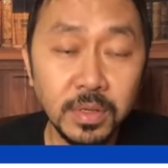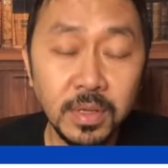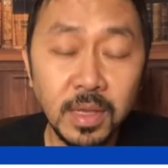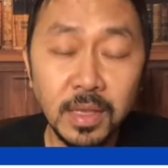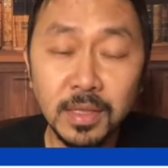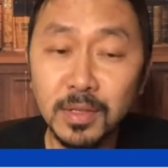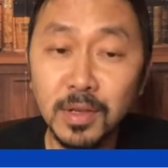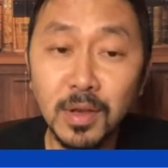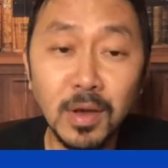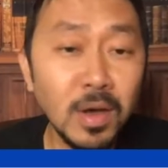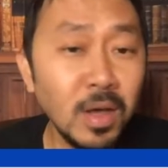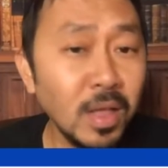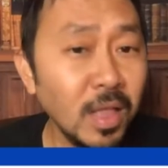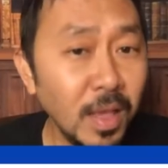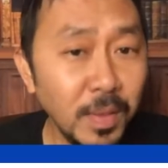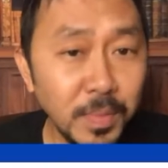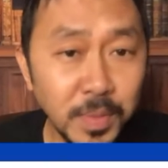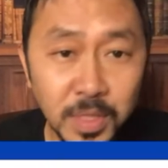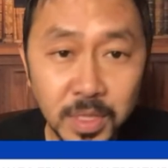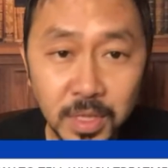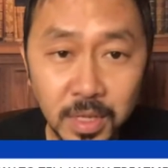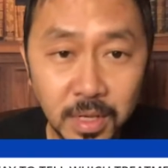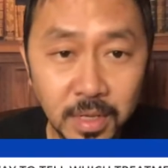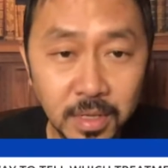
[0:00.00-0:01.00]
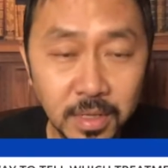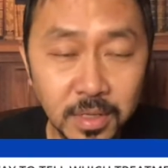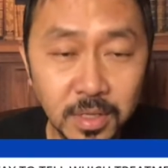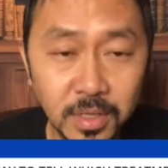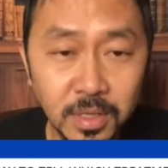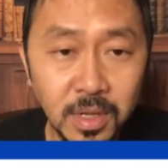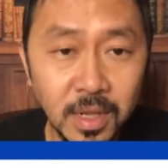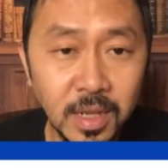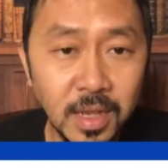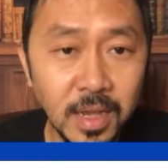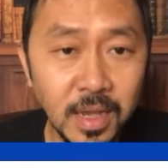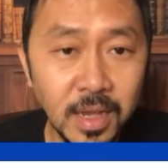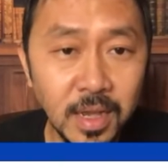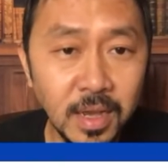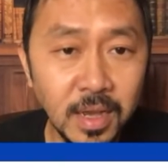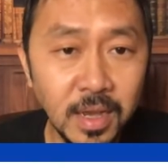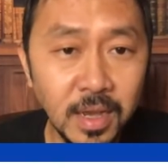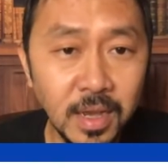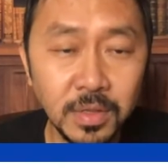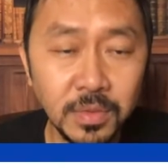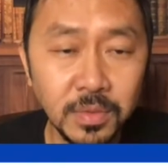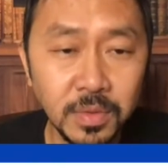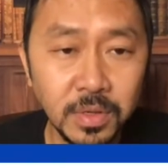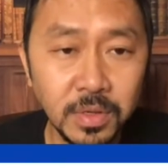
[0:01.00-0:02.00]
That's all I'm saying. It's not how
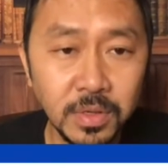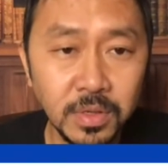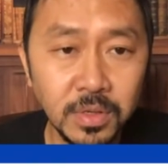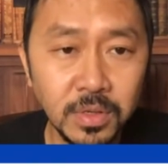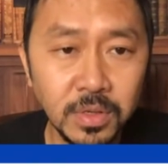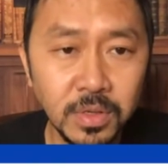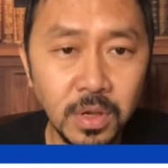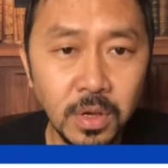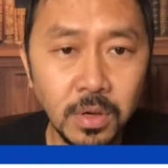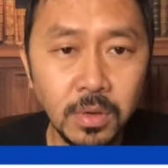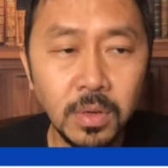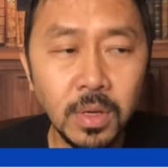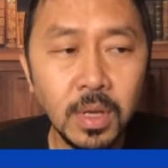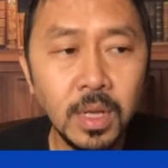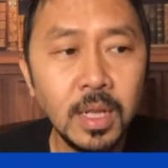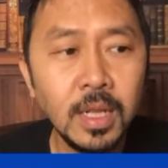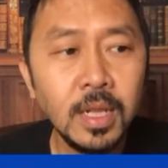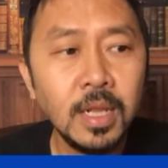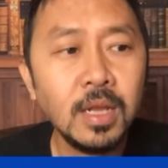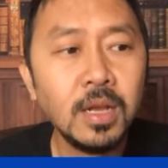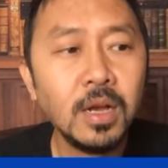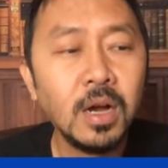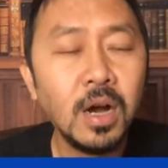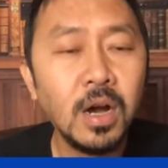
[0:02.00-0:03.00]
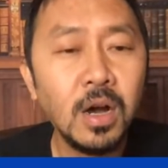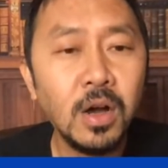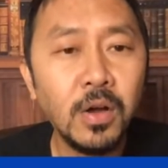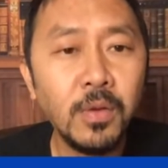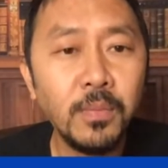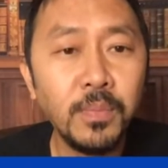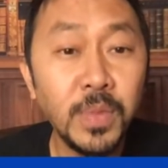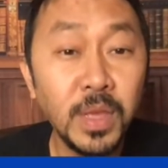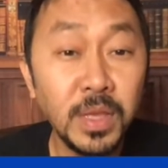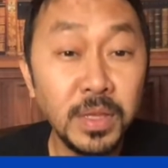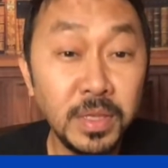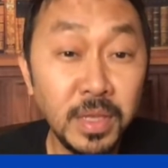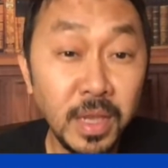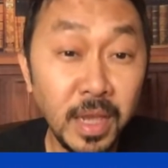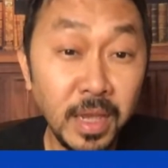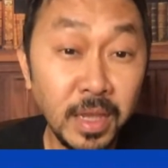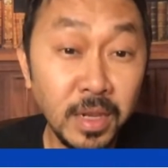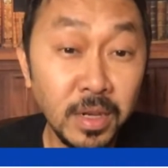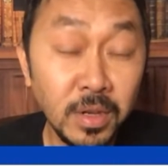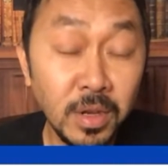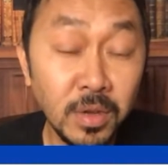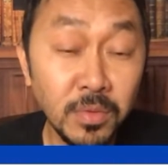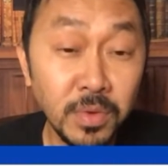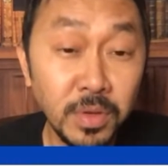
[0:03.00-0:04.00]
science works. So the
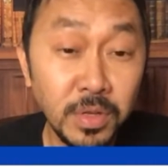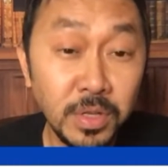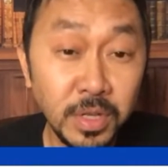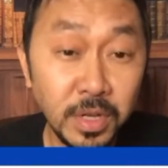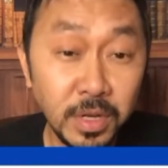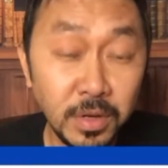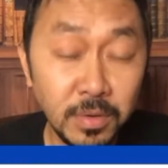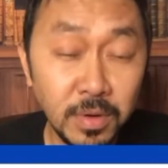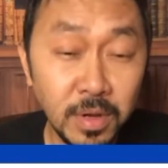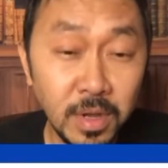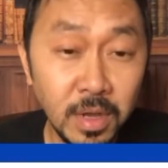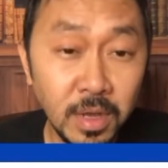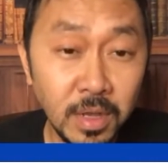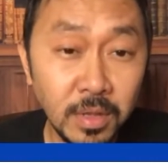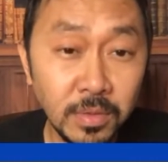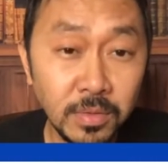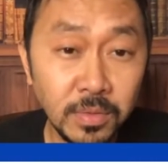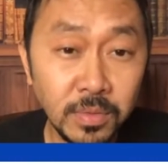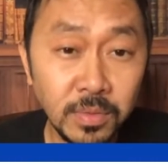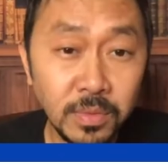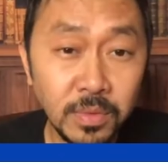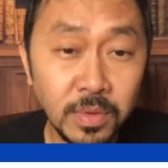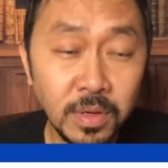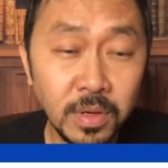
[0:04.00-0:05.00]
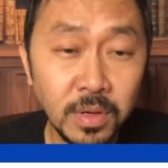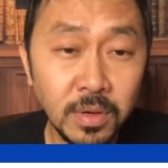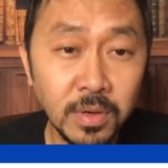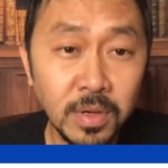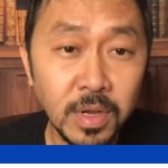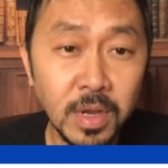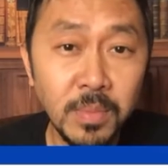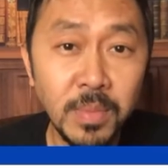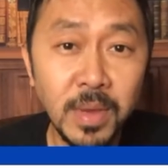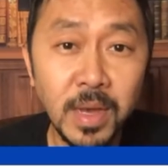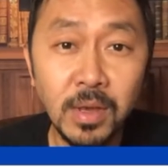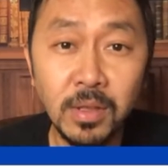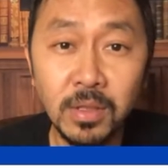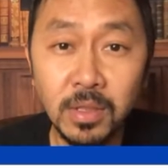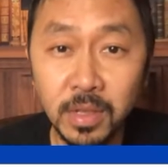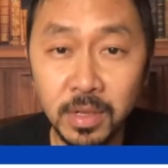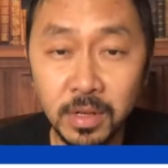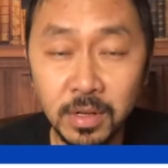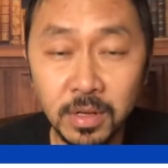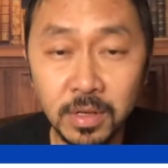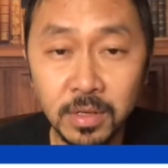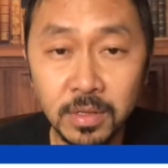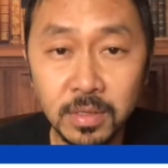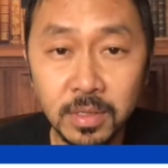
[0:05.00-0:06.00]
data on Regeneron will come out
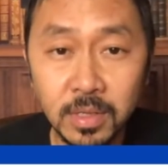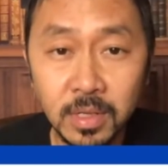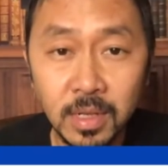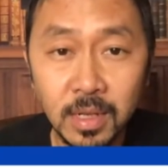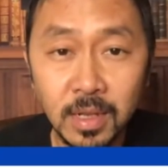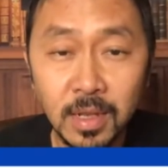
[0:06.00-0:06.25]
later.